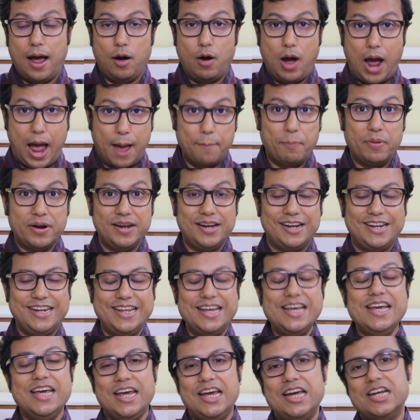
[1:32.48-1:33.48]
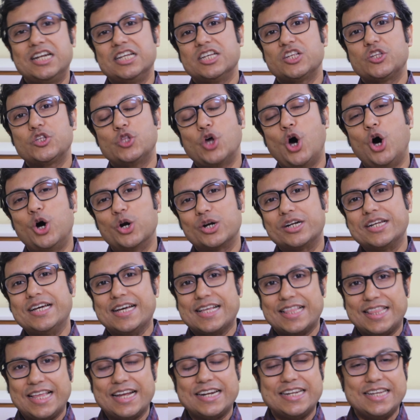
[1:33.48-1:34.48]
apparently, it is thought
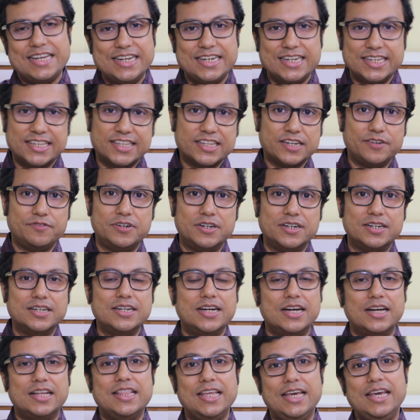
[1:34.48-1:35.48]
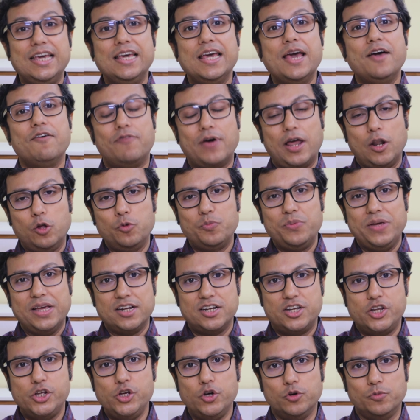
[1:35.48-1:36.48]
that he discovered the fallopian
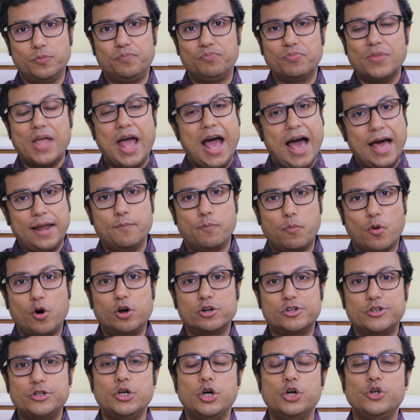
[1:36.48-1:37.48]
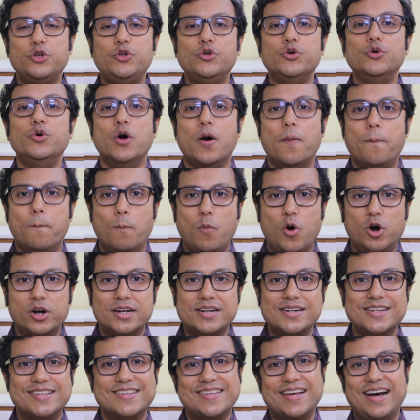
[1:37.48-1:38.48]
tube and brought to
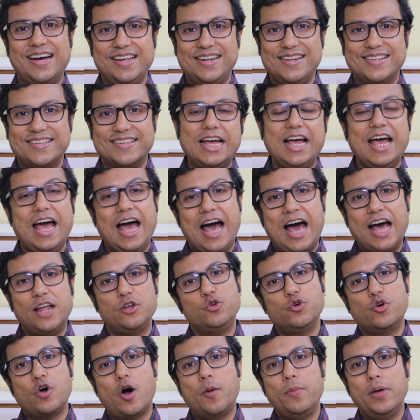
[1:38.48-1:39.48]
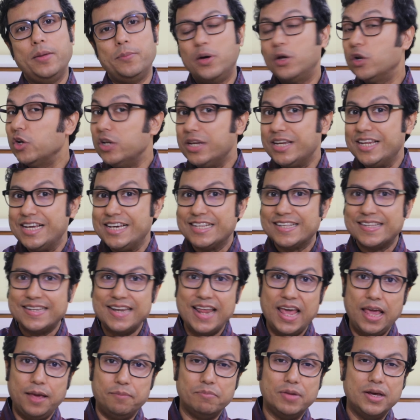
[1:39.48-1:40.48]
modern science. And to commemorate his
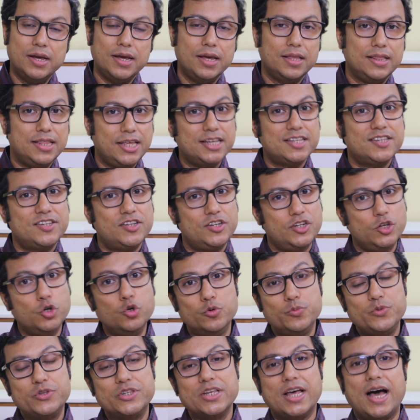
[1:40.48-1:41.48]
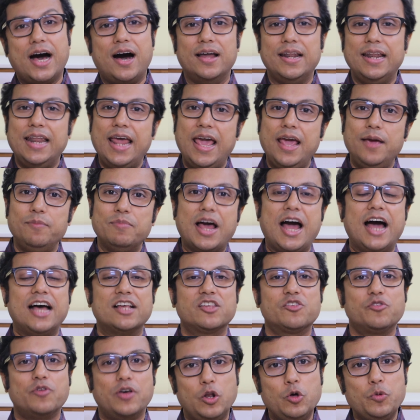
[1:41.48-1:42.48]
name, these tubes are named
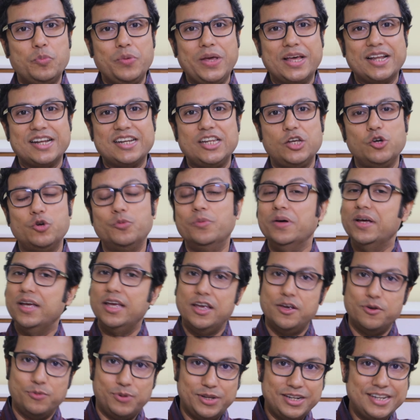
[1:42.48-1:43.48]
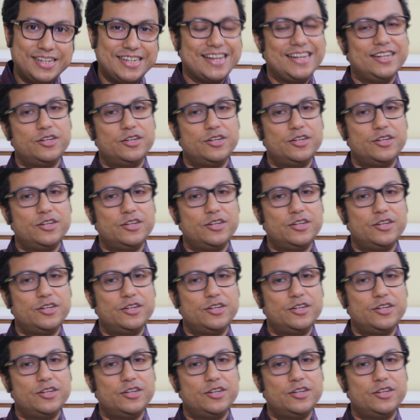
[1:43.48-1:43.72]
as fallopian tube even till